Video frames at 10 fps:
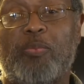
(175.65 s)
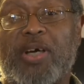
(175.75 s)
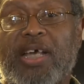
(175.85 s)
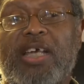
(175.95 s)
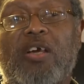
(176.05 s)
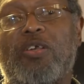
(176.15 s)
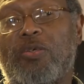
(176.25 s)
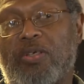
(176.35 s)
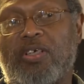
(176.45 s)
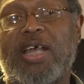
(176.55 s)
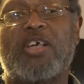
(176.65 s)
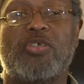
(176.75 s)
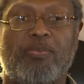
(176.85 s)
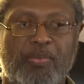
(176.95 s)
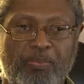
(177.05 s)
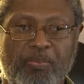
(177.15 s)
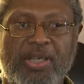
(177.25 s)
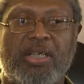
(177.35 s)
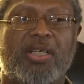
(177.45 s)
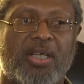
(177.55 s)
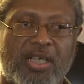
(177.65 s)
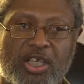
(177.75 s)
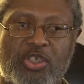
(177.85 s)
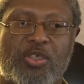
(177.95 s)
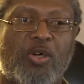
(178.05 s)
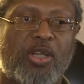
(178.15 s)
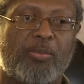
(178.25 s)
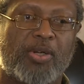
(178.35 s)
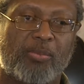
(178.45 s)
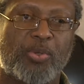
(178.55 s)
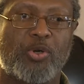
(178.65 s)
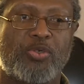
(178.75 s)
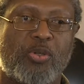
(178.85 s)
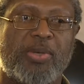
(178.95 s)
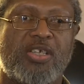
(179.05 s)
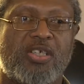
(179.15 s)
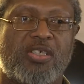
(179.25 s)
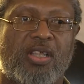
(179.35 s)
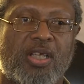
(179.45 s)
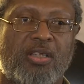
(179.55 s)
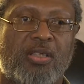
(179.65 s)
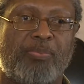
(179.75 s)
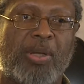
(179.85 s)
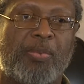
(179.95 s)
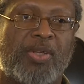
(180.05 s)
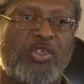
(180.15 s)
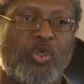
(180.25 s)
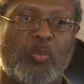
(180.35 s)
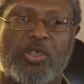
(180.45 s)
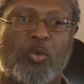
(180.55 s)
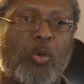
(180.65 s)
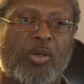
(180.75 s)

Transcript: But here you actually meet and get to know them on a personal basis, that people that you wouldn't